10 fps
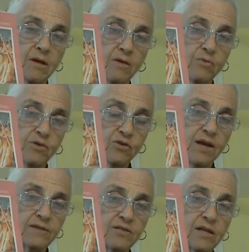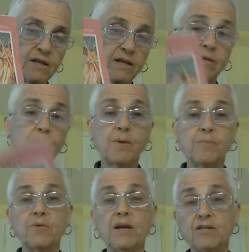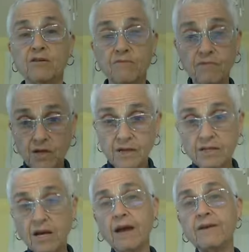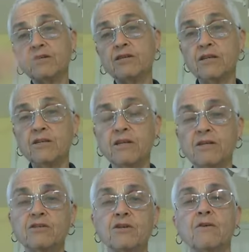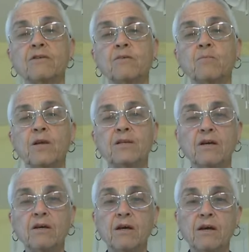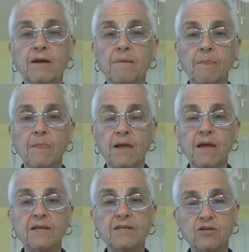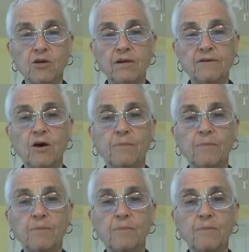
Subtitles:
he was translating in preparation for the entire Chaitanya Charitamrta, and he saw the